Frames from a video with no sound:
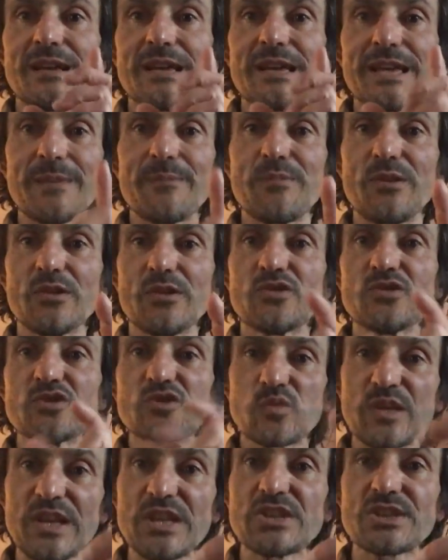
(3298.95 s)
able to
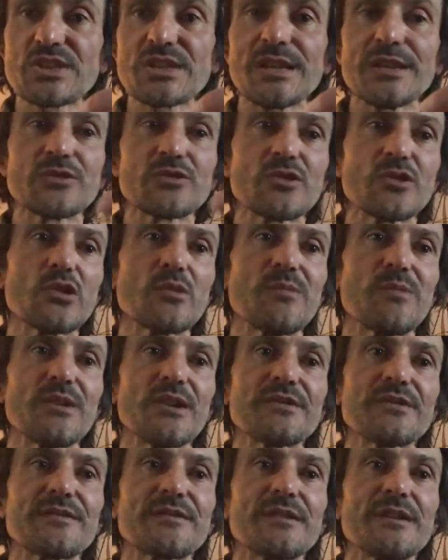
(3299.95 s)
switch and talk
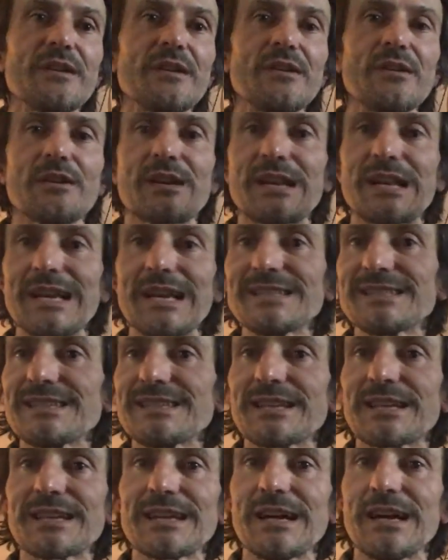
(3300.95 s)
about a
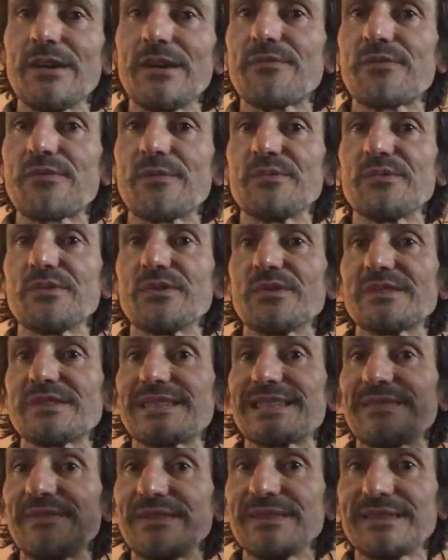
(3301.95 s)
classic car from the
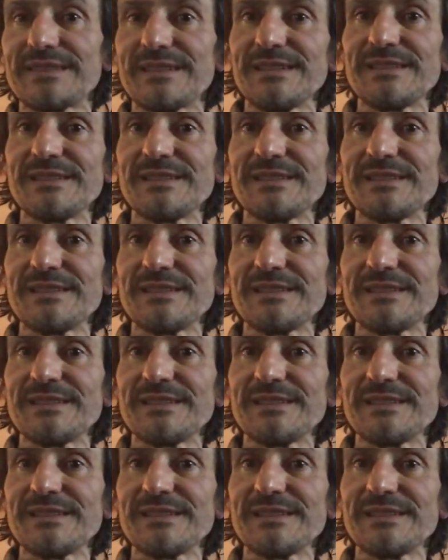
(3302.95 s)
70s